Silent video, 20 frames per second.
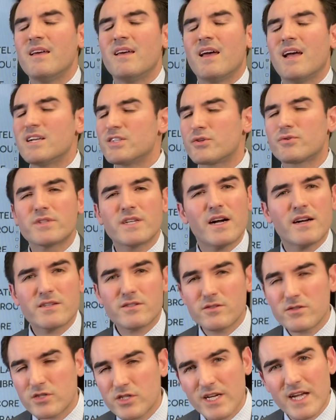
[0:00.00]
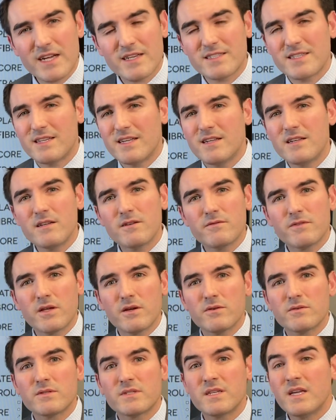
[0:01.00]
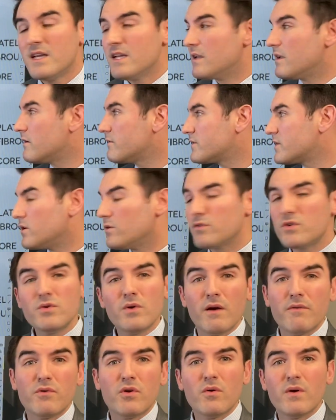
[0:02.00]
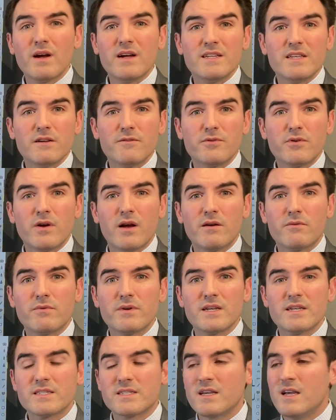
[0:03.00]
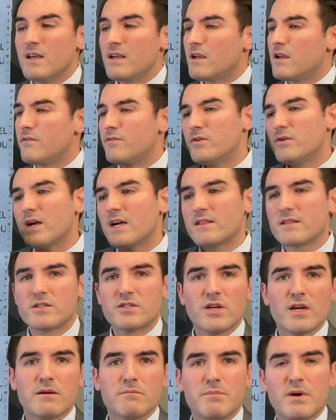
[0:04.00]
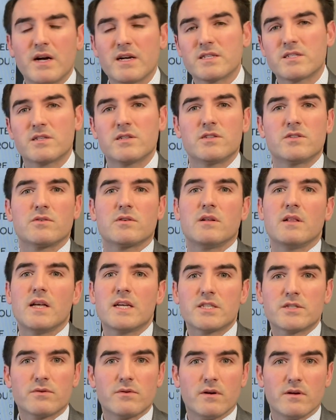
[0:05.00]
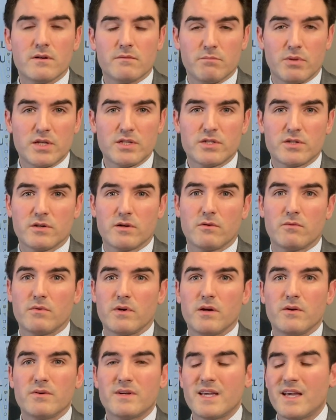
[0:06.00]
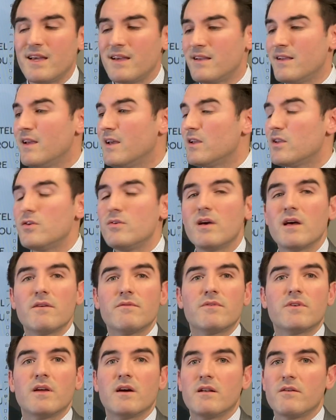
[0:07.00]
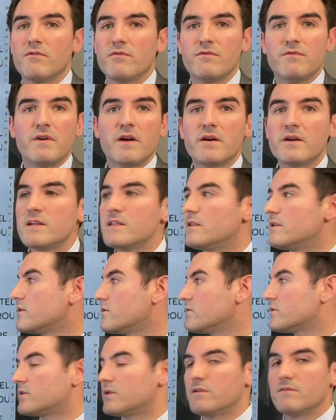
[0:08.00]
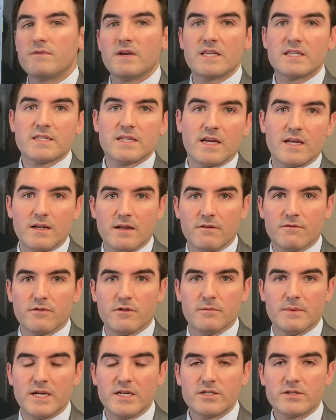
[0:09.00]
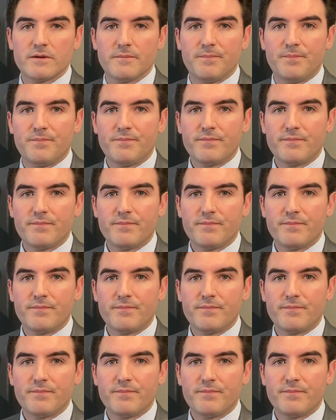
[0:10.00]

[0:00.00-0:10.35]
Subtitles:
Has your doctor checked any of those? If so, you have no idea if you're at risk. If you got the checkbox because your cholesterol and blood sugar were okay, you have done very little to investigate inflammation.